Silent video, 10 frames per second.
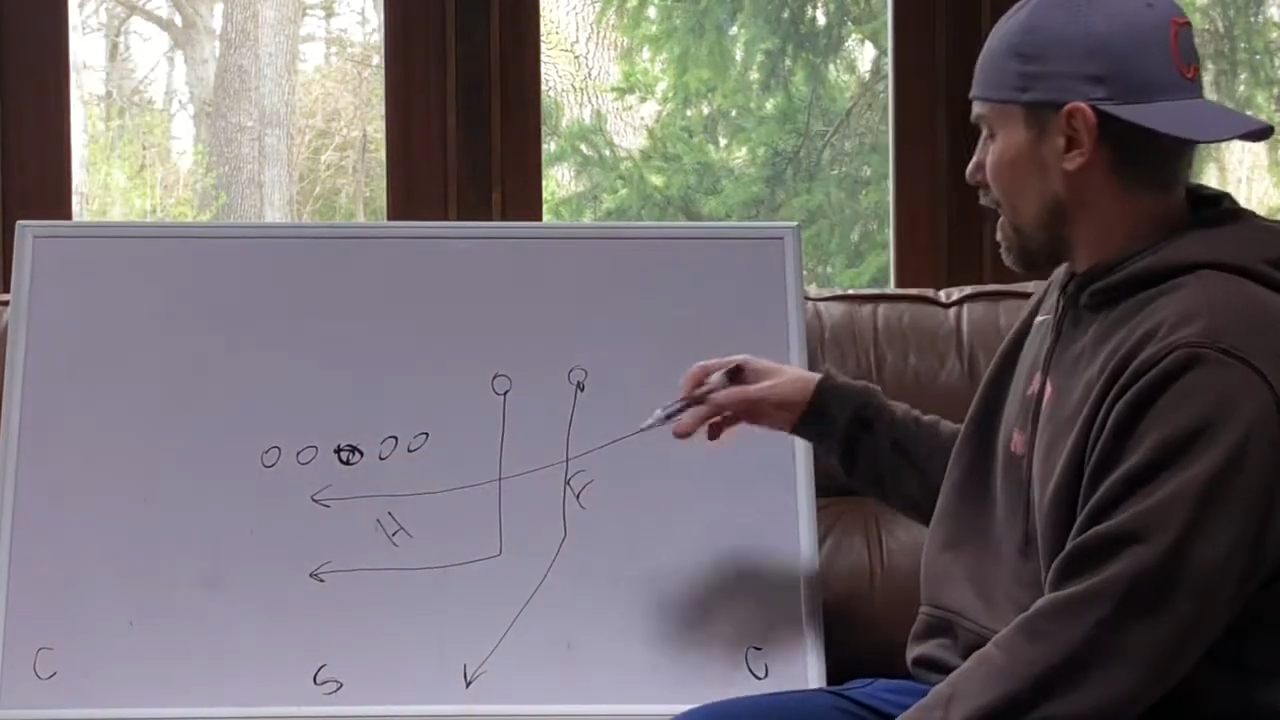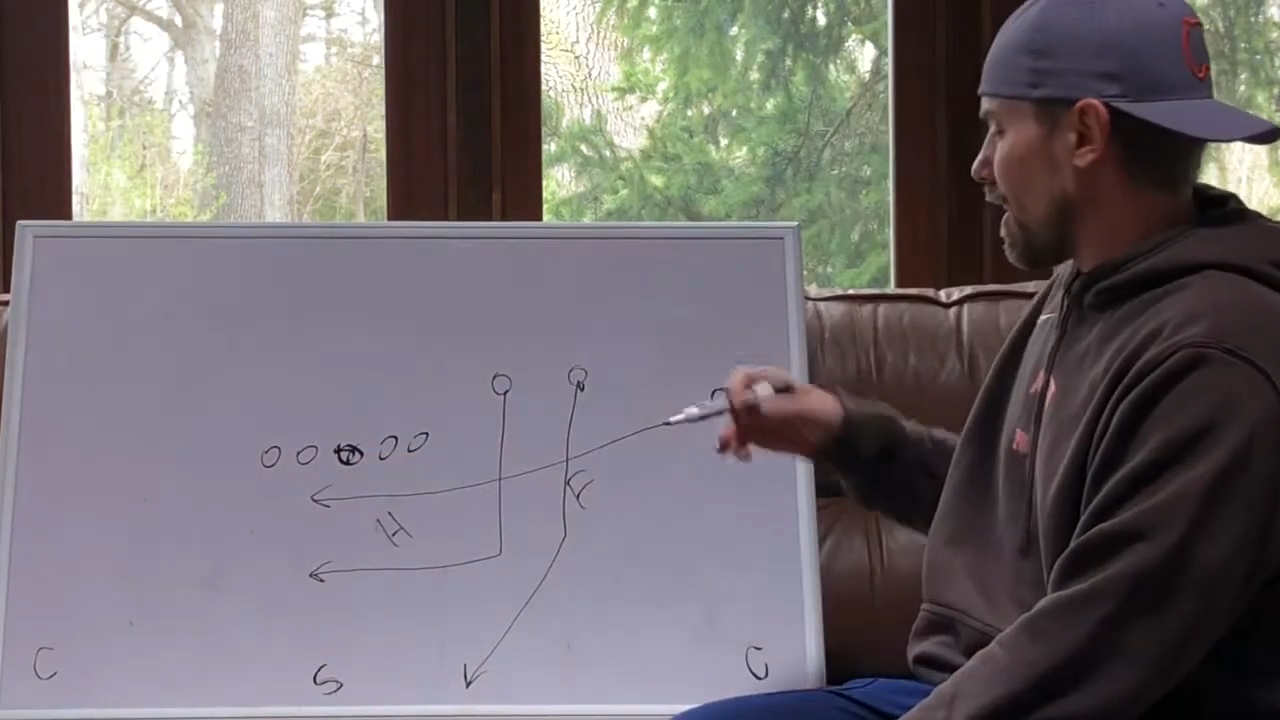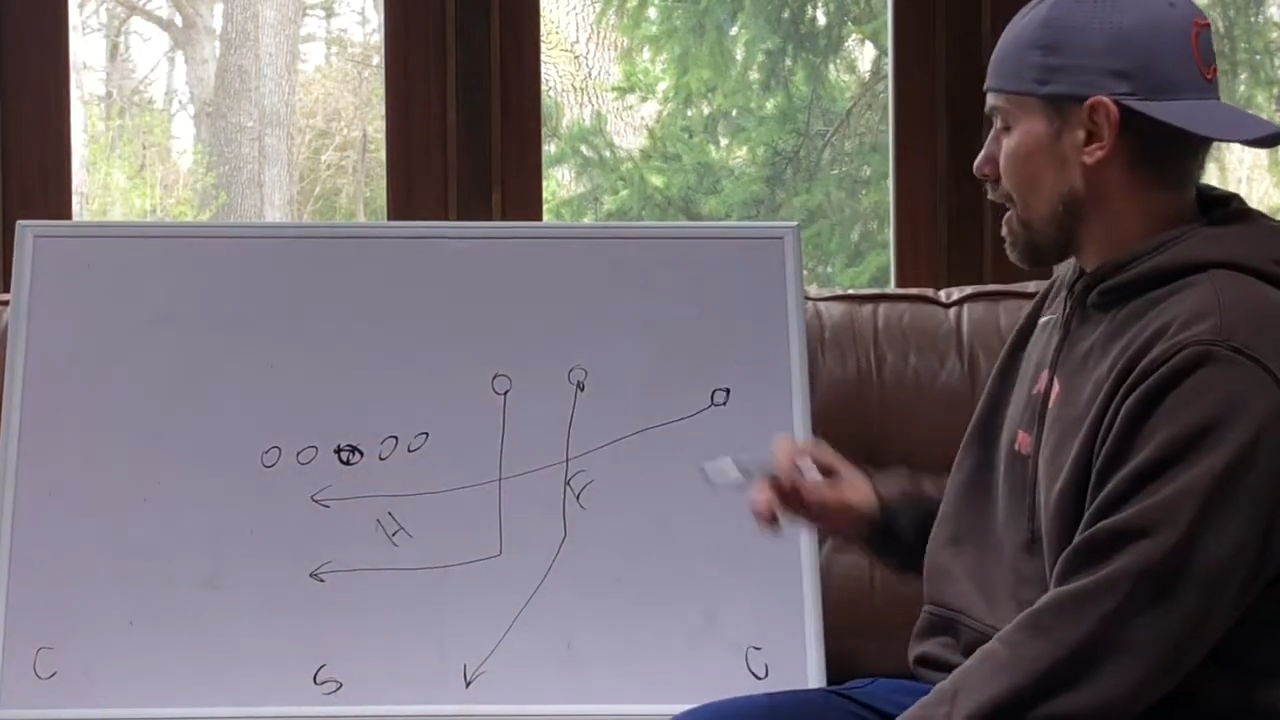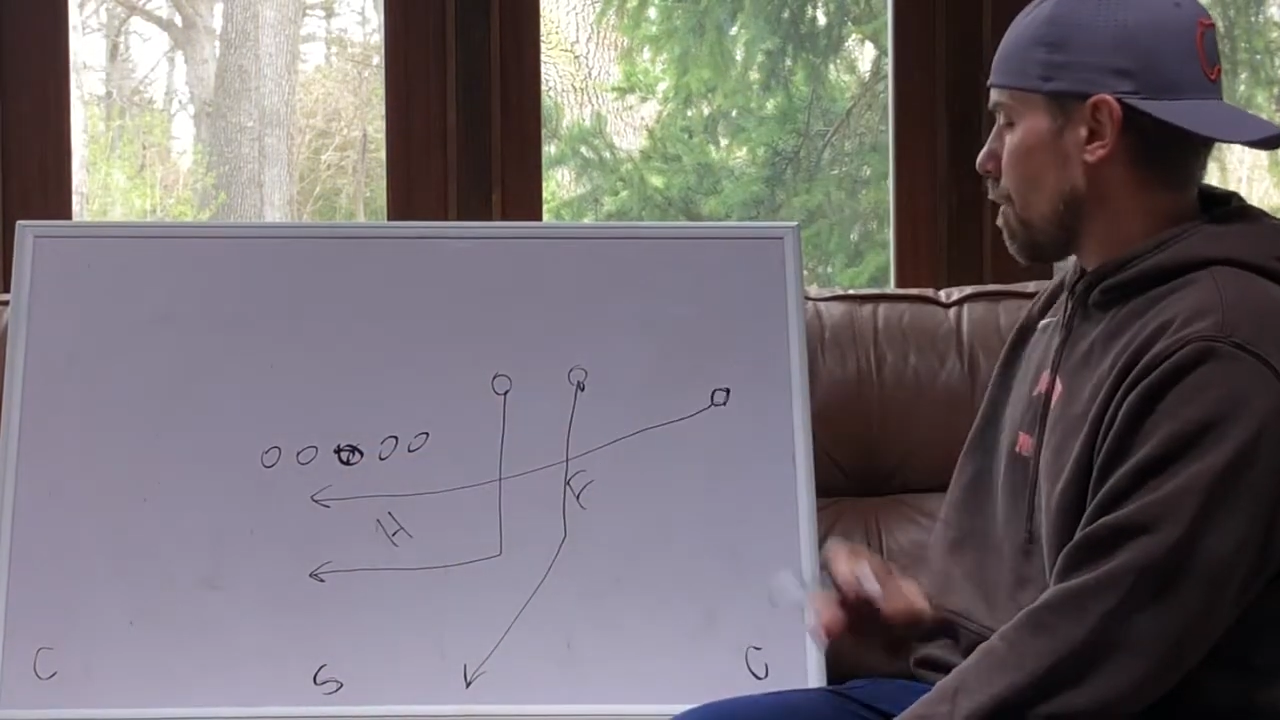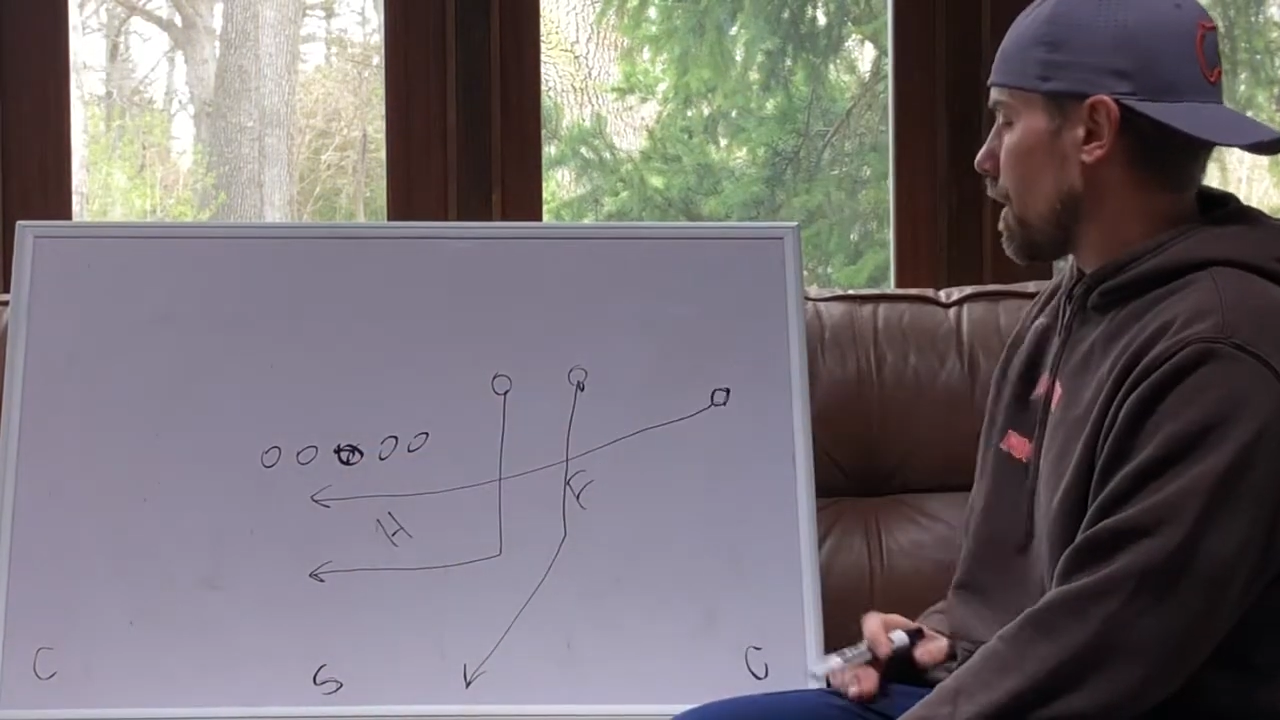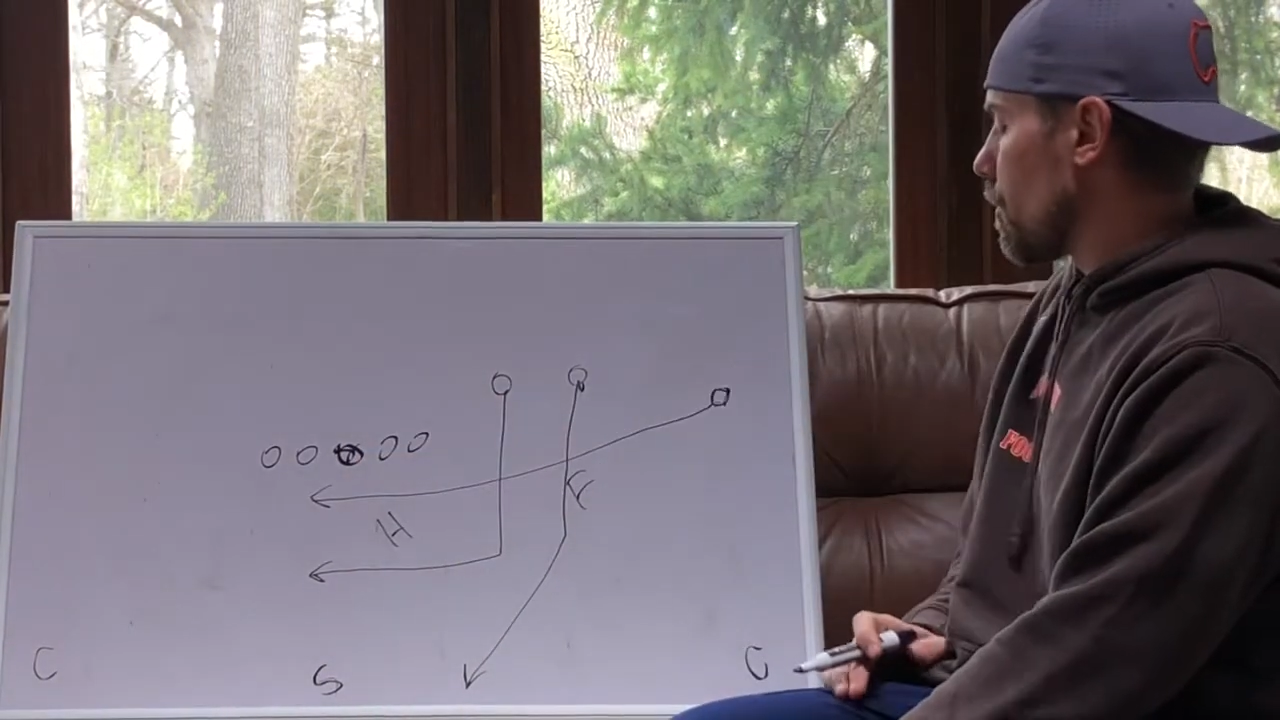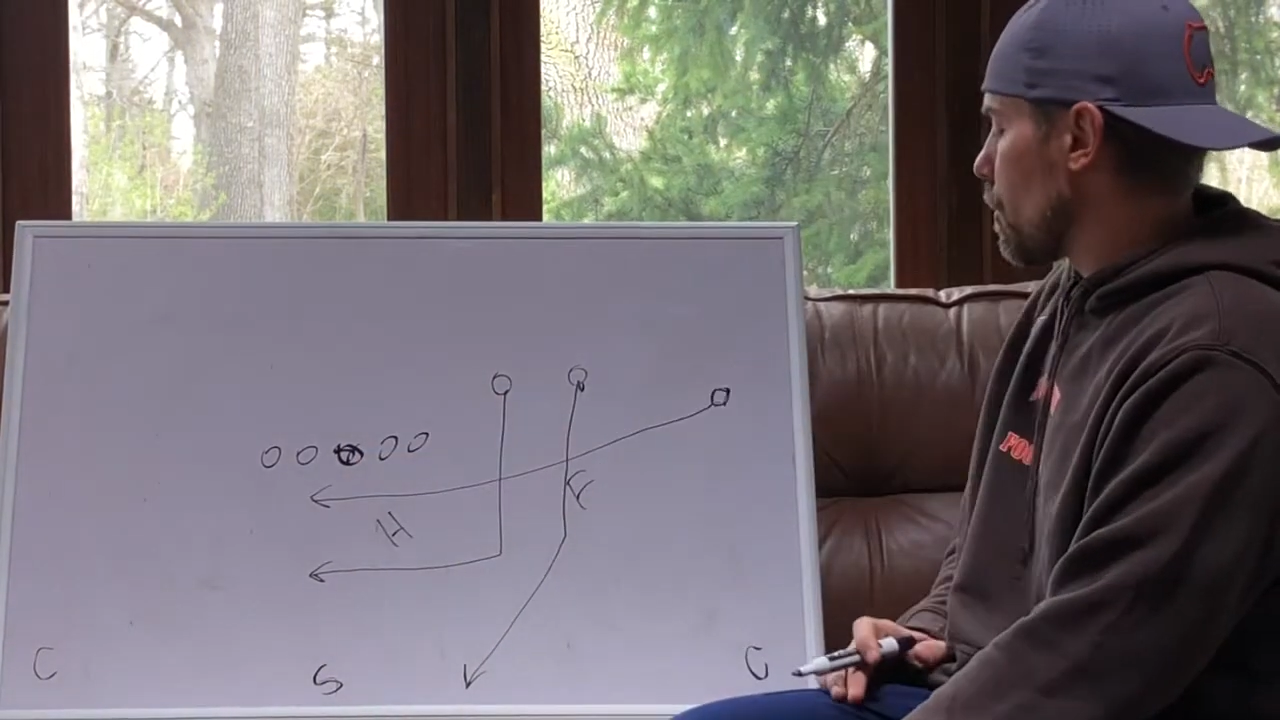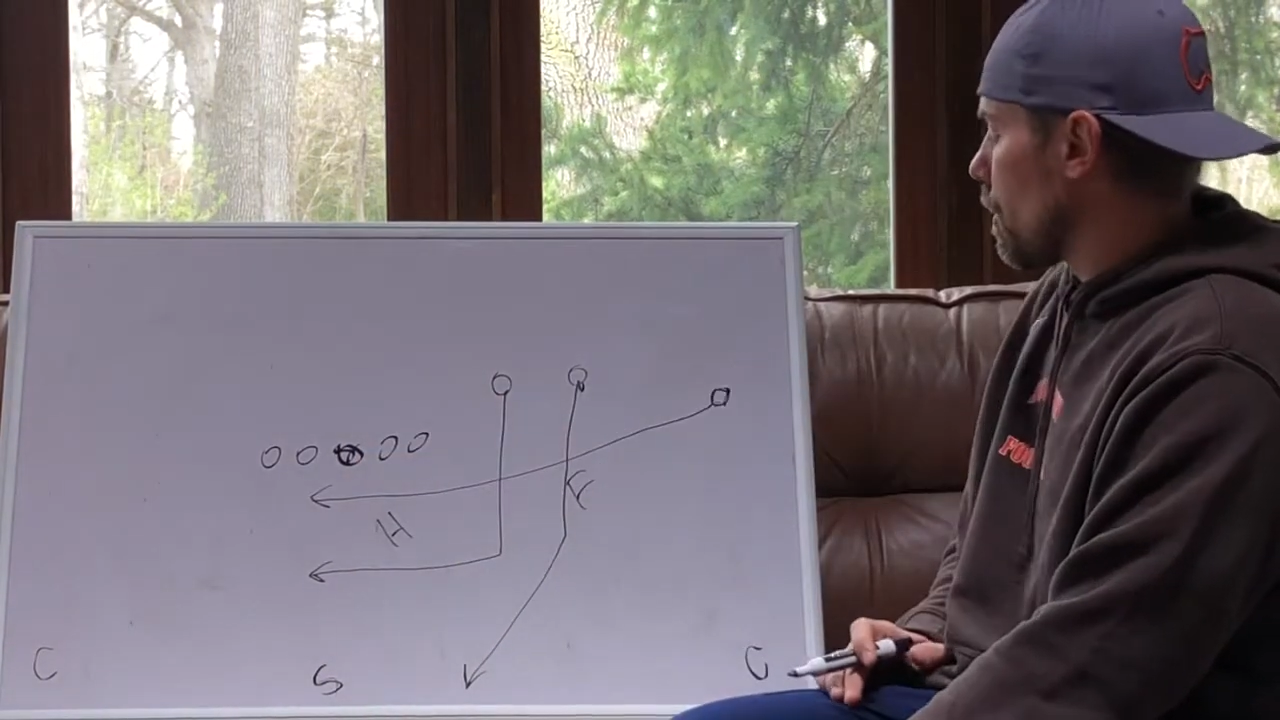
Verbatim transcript: any combination